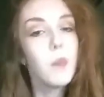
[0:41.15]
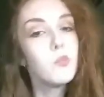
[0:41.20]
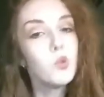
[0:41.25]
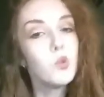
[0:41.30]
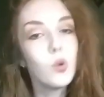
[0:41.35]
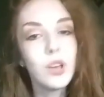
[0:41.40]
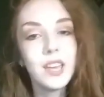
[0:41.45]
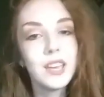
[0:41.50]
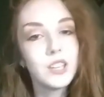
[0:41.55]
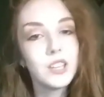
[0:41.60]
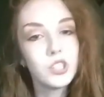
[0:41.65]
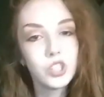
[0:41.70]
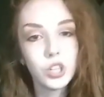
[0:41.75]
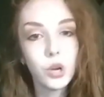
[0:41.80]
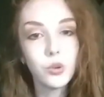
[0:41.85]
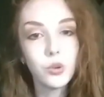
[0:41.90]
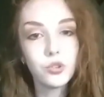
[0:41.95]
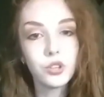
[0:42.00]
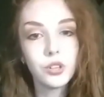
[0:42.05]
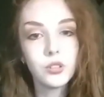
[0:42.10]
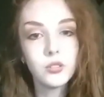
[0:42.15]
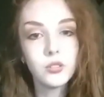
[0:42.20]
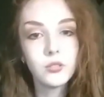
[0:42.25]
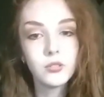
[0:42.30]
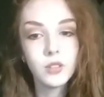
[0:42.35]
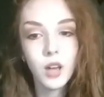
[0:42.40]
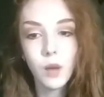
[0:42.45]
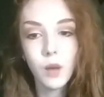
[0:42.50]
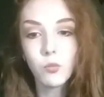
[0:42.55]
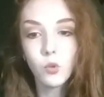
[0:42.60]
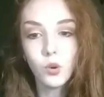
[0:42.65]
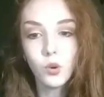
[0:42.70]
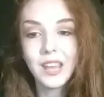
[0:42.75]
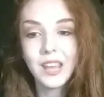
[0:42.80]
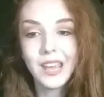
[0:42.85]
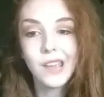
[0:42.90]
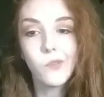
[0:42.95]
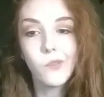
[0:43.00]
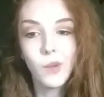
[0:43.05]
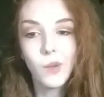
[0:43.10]
I'm no haeing children. I'm
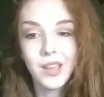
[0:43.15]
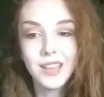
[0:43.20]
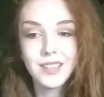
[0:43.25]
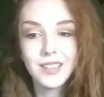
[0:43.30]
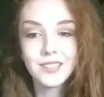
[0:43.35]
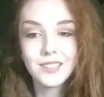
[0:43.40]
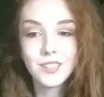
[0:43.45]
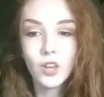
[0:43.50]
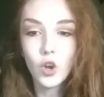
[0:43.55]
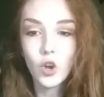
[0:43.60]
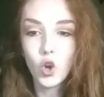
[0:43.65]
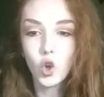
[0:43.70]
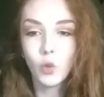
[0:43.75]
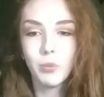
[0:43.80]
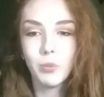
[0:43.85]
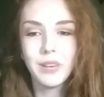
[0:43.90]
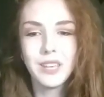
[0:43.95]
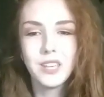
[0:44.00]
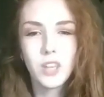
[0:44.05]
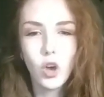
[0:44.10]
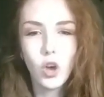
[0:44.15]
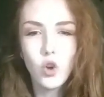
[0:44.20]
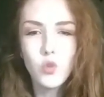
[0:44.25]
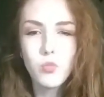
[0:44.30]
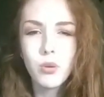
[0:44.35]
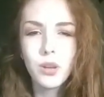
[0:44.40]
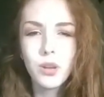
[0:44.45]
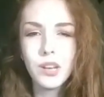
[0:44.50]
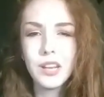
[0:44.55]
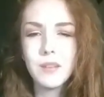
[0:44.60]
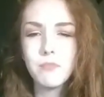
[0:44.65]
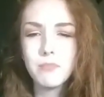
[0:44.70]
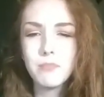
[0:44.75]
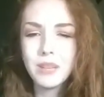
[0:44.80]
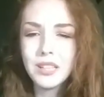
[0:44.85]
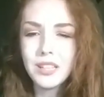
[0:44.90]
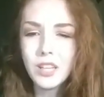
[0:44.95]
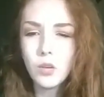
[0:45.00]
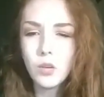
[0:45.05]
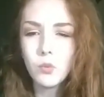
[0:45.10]
gonna hae weans who'll be gowping
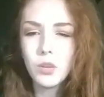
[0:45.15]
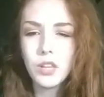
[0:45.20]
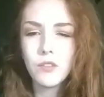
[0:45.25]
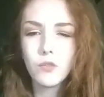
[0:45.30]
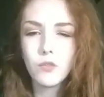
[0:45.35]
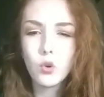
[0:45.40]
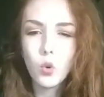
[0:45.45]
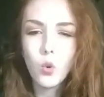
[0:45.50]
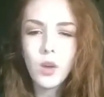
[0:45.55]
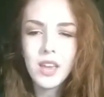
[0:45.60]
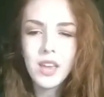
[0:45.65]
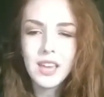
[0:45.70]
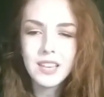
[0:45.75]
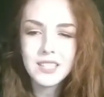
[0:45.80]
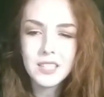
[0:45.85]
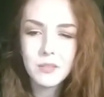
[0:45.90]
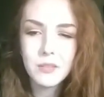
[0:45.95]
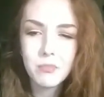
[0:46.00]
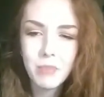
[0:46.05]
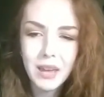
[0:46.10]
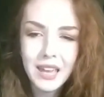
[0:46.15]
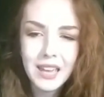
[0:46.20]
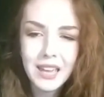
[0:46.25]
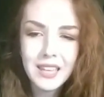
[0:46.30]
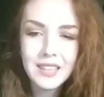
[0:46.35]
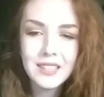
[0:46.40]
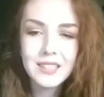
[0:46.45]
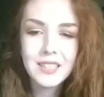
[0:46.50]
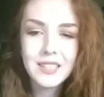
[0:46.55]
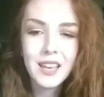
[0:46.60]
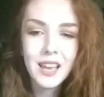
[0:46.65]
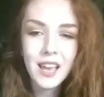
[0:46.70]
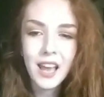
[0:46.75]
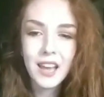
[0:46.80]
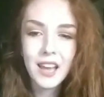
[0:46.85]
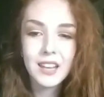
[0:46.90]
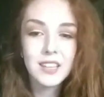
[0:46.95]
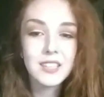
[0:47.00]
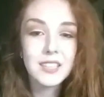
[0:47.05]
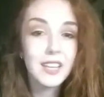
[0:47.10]
and bealing when they've got aches and pains.
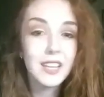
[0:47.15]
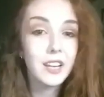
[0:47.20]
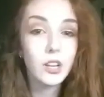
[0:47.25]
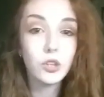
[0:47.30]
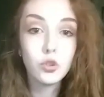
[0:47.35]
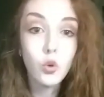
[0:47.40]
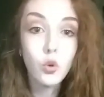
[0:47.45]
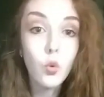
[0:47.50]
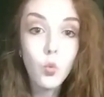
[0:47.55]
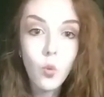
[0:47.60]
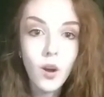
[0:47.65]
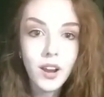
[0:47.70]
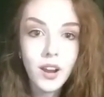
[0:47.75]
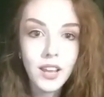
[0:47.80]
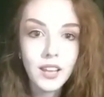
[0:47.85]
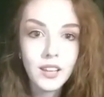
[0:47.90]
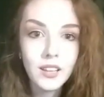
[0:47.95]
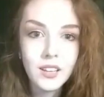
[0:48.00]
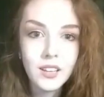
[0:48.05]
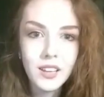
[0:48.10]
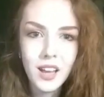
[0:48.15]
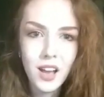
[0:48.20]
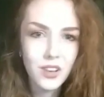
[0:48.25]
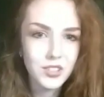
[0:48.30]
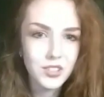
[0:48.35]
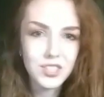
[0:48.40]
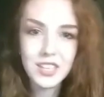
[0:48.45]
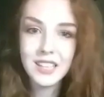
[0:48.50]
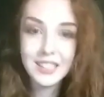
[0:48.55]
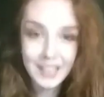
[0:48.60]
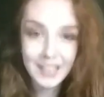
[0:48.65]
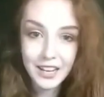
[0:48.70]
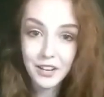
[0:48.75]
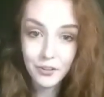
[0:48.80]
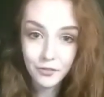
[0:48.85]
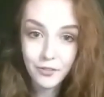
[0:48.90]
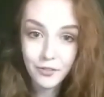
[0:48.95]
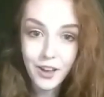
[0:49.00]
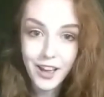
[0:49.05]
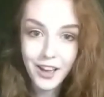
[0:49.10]
And instead of don't worry, I'll say
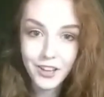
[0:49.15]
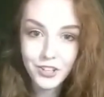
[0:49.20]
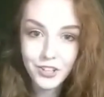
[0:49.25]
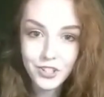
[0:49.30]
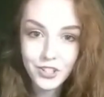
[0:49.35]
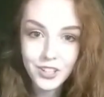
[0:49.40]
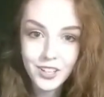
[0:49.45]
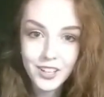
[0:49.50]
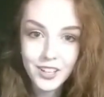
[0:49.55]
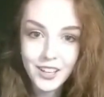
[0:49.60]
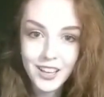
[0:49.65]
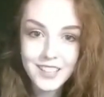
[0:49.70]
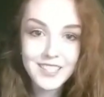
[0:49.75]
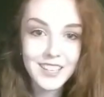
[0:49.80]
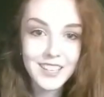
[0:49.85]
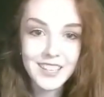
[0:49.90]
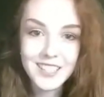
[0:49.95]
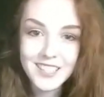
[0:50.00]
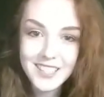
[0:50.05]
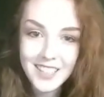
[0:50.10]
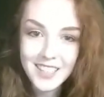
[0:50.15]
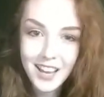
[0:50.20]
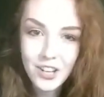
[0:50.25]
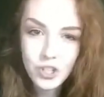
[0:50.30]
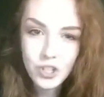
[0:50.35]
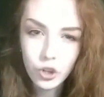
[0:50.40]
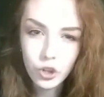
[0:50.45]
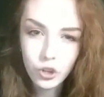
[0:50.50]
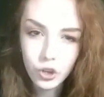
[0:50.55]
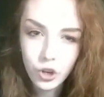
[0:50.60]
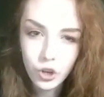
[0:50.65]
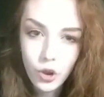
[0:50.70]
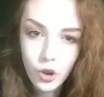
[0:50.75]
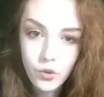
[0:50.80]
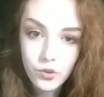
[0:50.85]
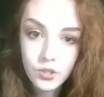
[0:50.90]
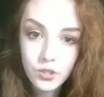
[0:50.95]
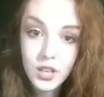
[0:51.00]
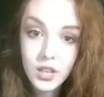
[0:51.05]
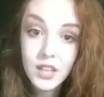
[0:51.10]
dinna fash. Instead of stand your
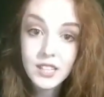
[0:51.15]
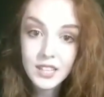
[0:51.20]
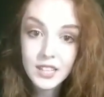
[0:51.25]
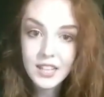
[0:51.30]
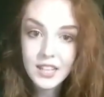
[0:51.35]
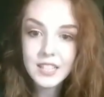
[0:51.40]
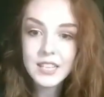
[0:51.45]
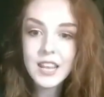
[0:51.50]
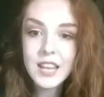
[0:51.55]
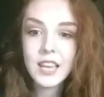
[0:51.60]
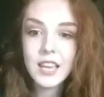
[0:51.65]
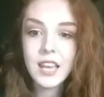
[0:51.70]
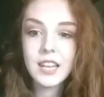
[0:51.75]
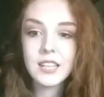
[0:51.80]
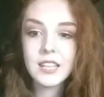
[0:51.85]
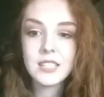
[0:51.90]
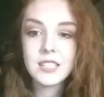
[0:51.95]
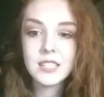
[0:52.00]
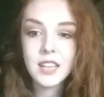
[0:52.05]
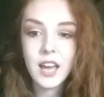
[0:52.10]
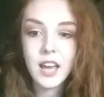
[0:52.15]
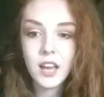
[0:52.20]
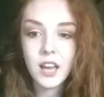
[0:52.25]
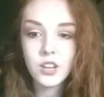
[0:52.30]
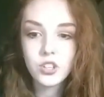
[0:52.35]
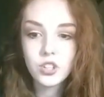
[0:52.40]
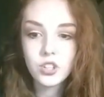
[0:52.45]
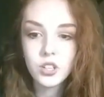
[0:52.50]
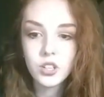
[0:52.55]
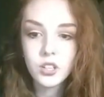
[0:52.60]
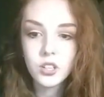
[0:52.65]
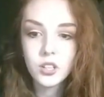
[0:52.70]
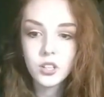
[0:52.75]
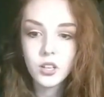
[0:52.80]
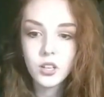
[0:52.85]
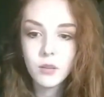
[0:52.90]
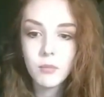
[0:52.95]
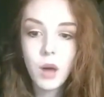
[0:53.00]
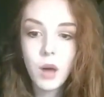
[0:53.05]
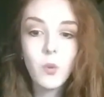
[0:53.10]
ground, dinna take any snash.
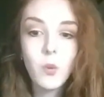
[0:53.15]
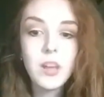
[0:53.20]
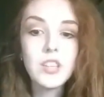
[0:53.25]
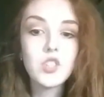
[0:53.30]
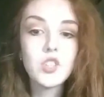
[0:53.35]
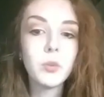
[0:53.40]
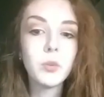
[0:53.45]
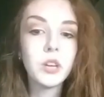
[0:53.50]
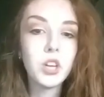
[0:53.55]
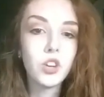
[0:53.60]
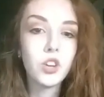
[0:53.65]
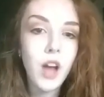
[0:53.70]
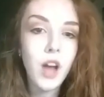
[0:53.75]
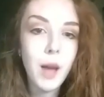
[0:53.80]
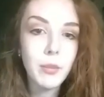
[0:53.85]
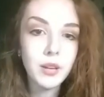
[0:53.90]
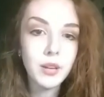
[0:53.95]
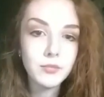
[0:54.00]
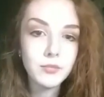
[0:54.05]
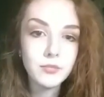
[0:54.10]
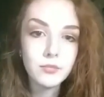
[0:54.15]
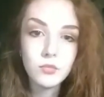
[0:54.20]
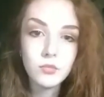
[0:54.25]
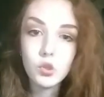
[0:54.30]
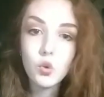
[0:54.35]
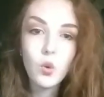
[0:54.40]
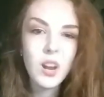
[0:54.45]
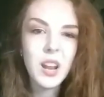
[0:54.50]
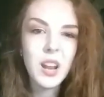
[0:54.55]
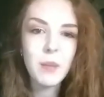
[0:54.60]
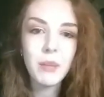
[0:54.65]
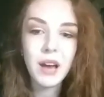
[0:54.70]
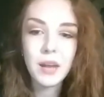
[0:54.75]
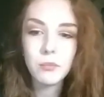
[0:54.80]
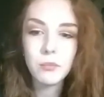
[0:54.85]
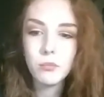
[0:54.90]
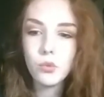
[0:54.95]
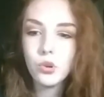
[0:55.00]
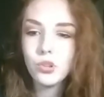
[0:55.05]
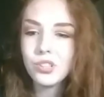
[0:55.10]
My weans will be crabbit, no in a
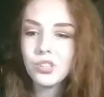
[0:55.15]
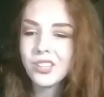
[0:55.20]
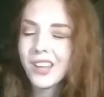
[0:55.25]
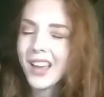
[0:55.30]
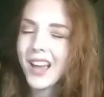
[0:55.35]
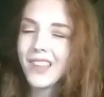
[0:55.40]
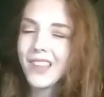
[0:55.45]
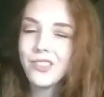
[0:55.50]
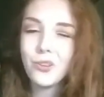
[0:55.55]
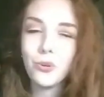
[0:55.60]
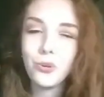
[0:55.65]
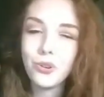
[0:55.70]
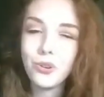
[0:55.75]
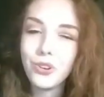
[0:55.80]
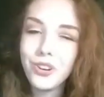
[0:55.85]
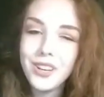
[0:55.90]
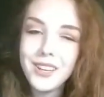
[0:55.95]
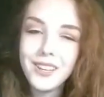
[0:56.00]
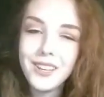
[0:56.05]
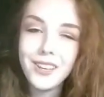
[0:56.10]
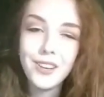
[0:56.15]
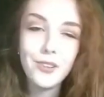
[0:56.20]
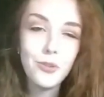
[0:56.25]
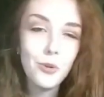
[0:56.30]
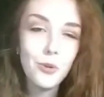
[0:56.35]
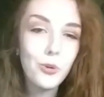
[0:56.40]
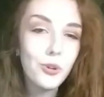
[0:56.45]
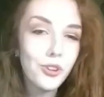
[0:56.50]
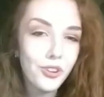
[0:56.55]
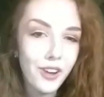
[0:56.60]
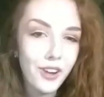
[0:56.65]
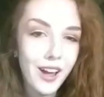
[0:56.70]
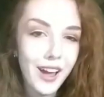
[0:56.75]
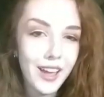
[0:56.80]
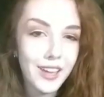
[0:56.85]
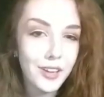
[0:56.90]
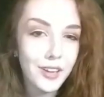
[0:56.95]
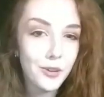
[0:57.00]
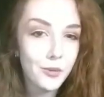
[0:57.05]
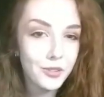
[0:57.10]
bad mood, and they'll greet, no
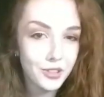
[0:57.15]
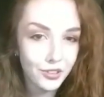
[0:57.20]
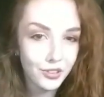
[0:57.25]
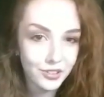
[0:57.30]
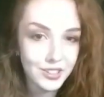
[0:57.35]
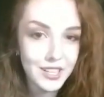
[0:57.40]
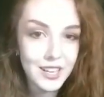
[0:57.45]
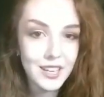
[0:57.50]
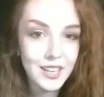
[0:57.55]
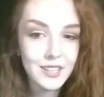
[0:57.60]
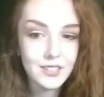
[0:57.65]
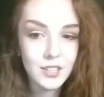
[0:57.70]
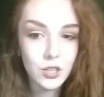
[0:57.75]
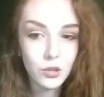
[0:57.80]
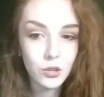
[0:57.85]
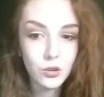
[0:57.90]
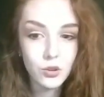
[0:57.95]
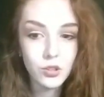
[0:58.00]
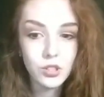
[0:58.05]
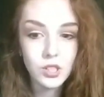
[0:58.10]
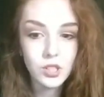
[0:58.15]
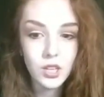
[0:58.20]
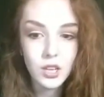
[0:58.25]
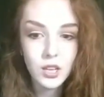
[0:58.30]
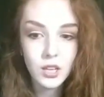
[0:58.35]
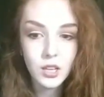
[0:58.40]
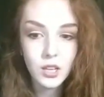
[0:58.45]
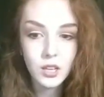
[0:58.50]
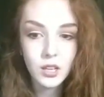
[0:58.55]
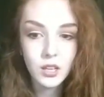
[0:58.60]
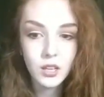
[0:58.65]
cry, when their day is nae good.